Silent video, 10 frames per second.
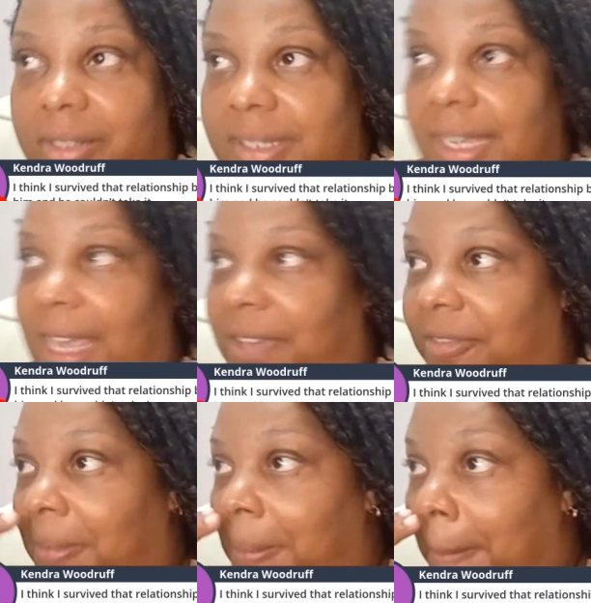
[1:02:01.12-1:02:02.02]
safe.
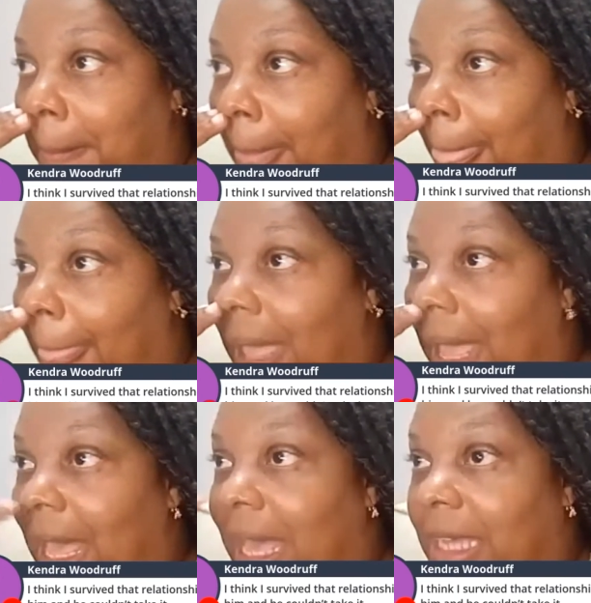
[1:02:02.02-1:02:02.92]

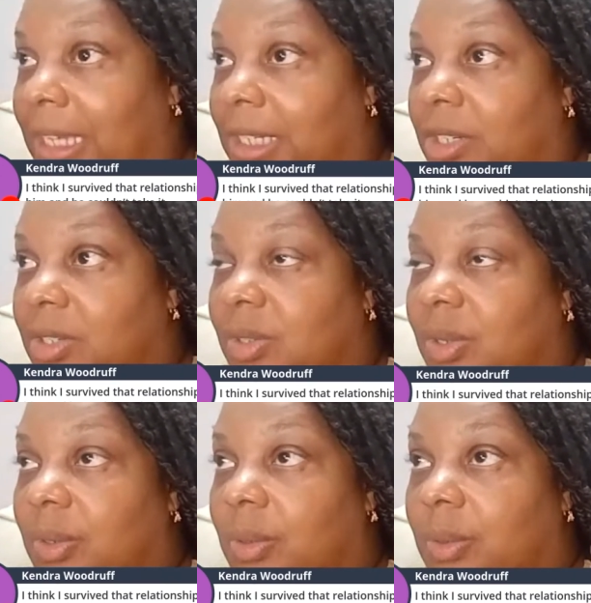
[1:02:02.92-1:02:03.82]
And
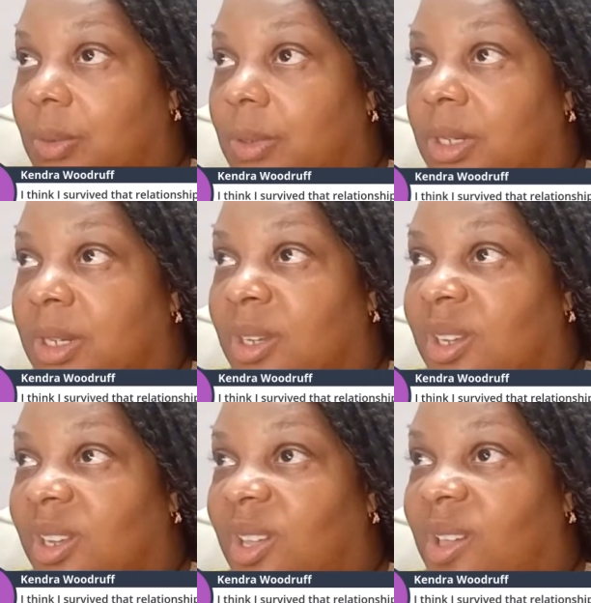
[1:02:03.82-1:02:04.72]
so
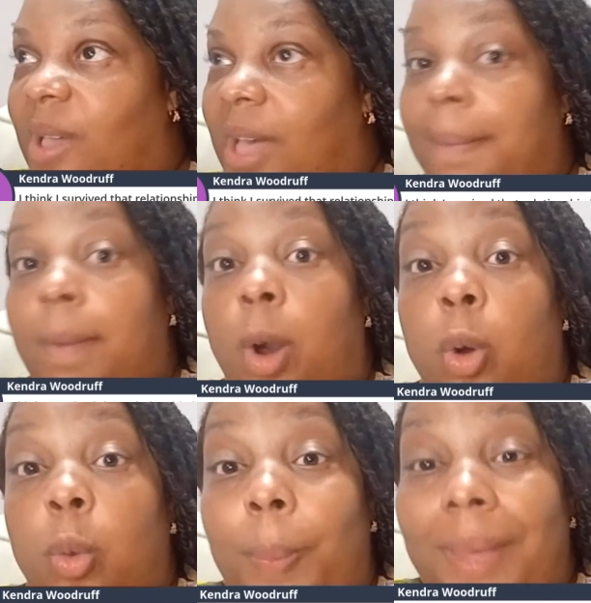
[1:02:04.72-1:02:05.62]
I'm
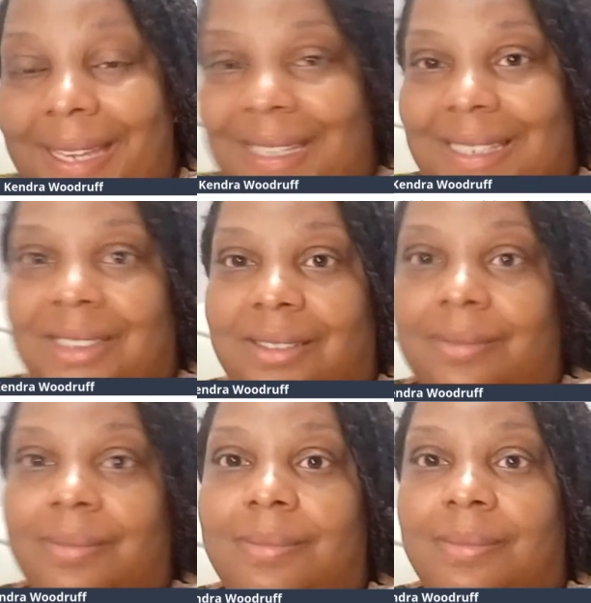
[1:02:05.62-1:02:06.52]
open.
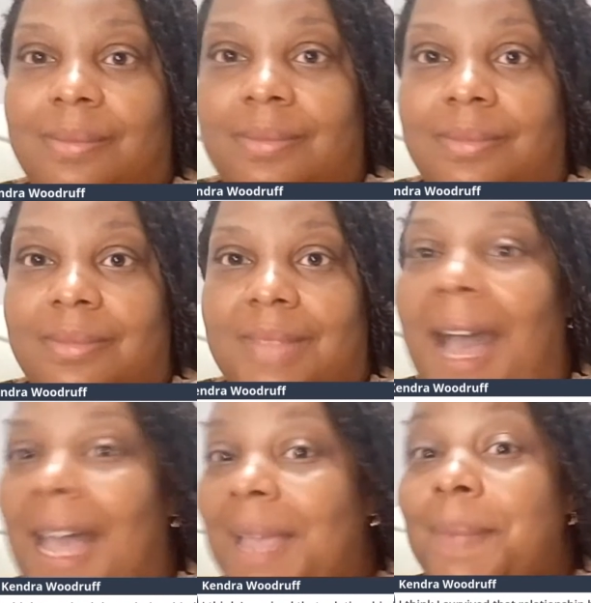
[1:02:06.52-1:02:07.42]

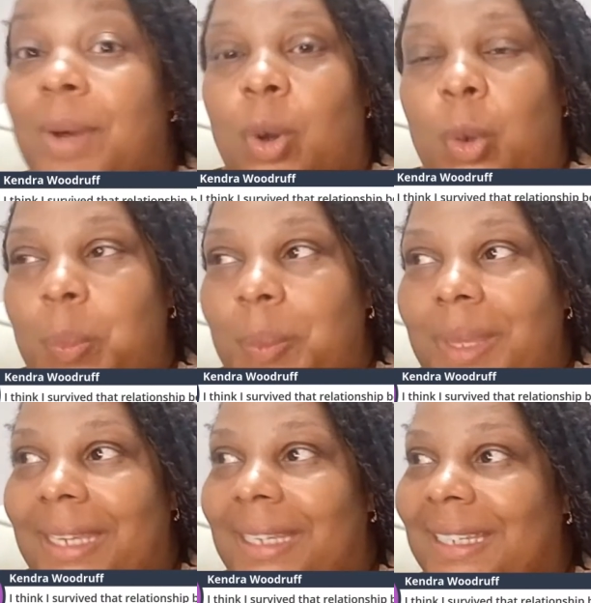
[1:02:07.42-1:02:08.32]
I'm
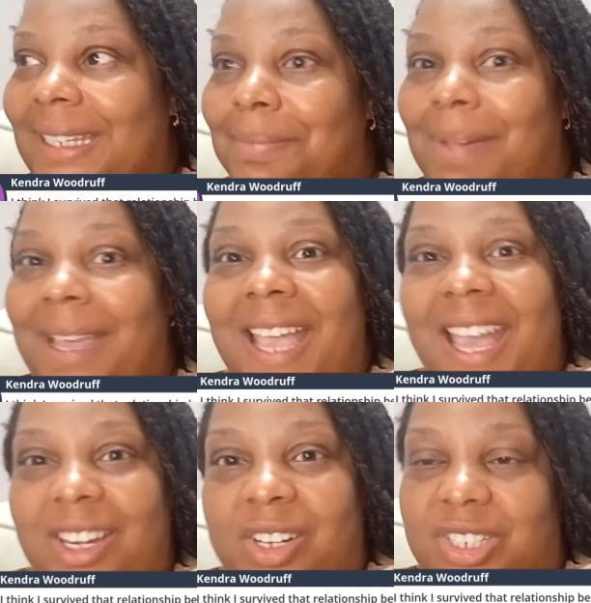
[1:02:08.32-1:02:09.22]
open. My
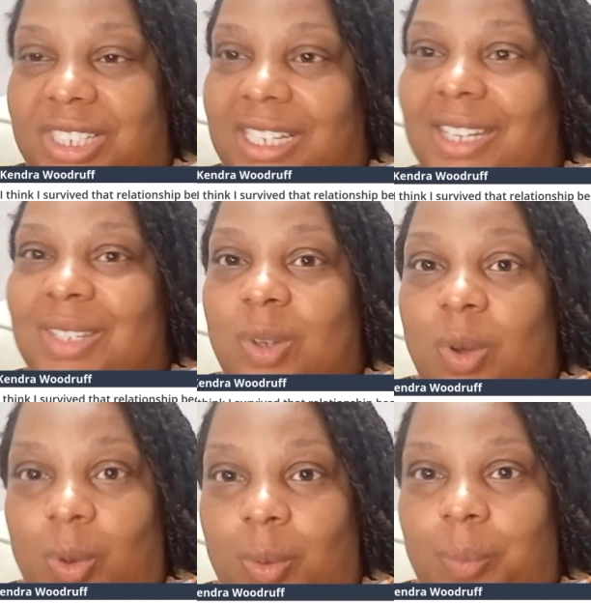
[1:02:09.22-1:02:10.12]
energy is
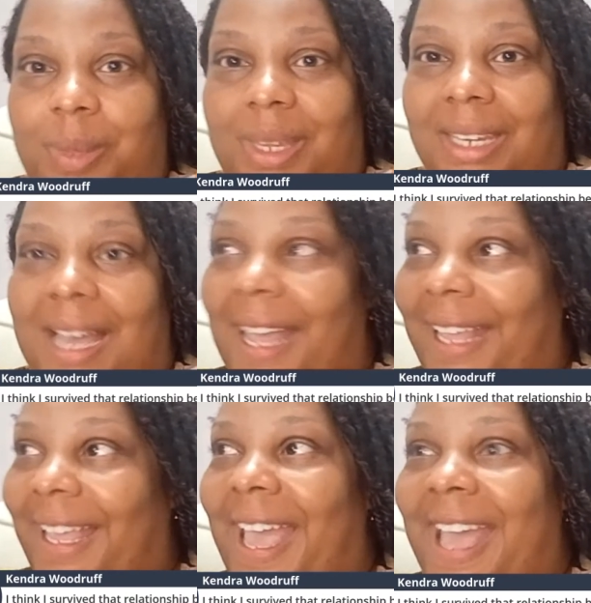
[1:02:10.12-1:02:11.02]
open. I
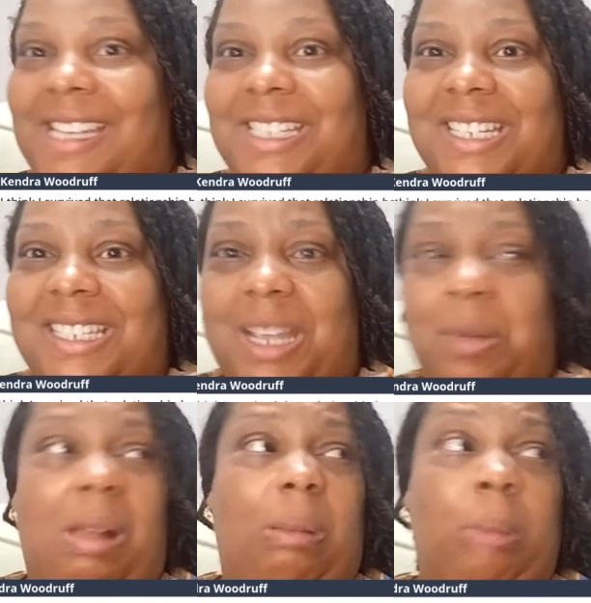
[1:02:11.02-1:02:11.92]
can't just say,
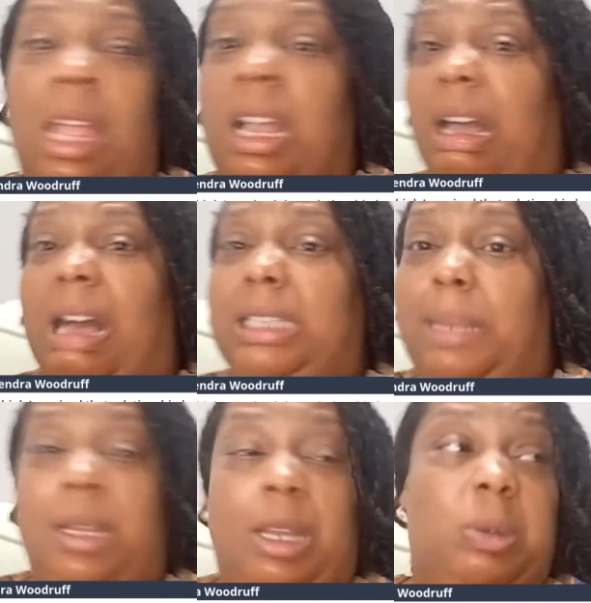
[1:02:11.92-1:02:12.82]
well, God damn
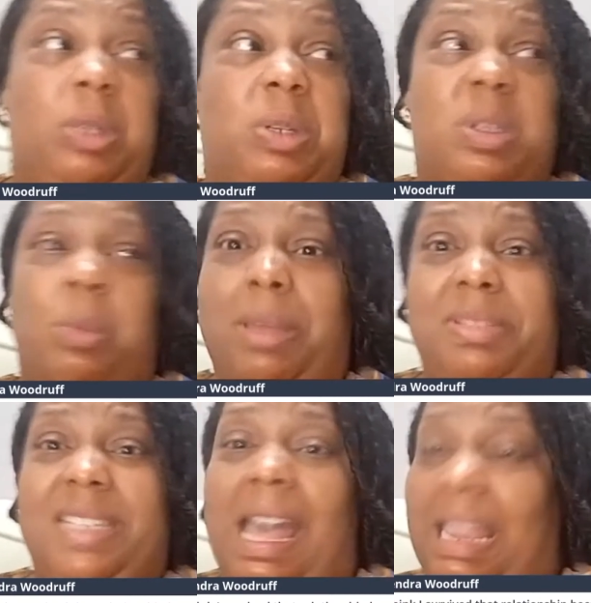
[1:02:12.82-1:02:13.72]
it, go use the
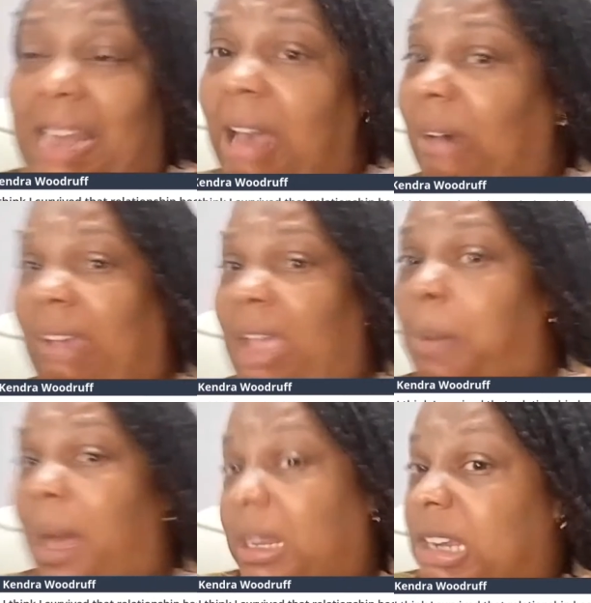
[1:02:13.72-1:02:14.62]
website. I don't care
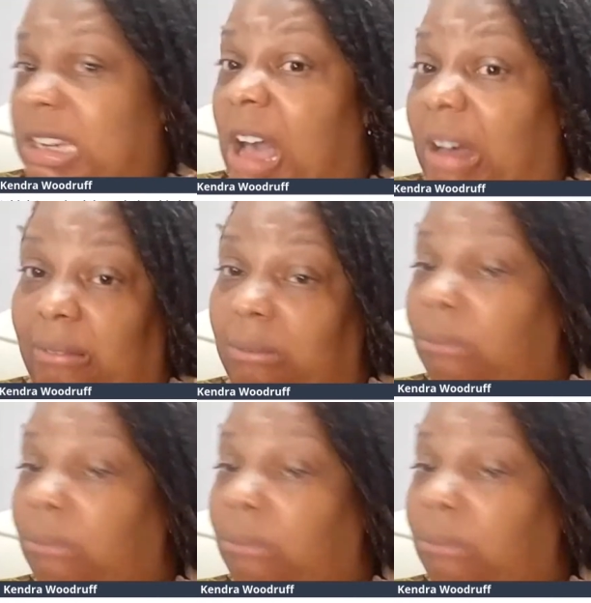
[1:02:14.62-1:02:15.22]
about none of y'all.